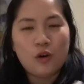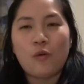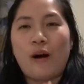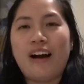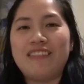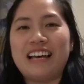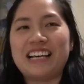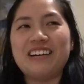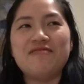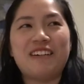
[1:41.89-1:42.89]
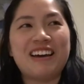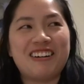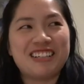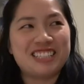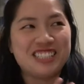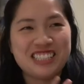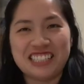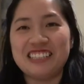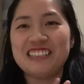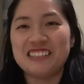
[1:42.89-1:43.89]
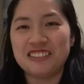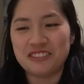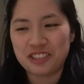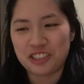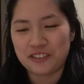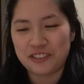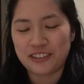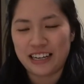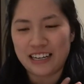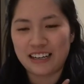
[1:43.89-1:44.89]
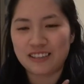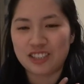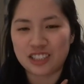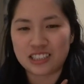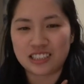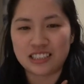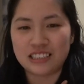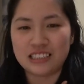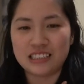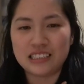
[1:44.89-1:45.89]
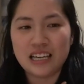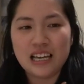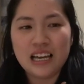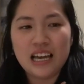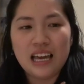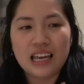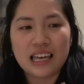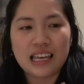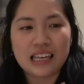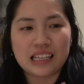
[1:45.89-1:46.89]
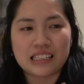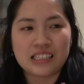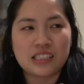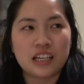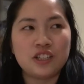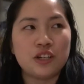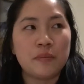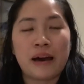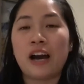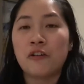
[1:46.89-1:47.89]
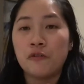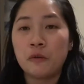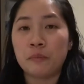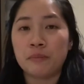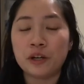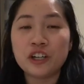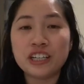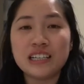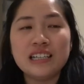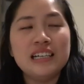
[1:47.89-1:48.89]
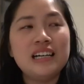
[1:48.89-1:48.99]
Wow, like, my heart just did a little shiver right now just because it's such a powerful book.